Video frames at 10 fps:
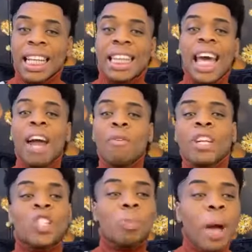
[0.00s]
They
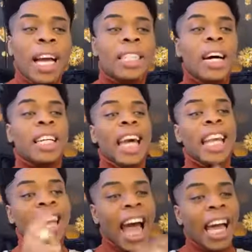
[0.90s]
respect her.
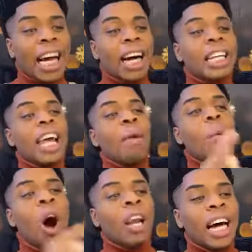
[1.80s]
They like her. They
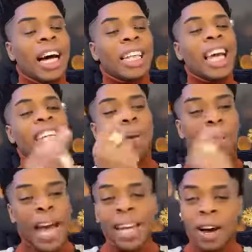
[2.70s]
want her. They
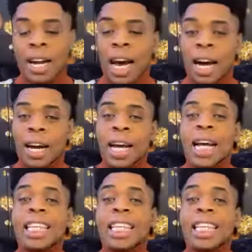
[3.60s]
depend on her.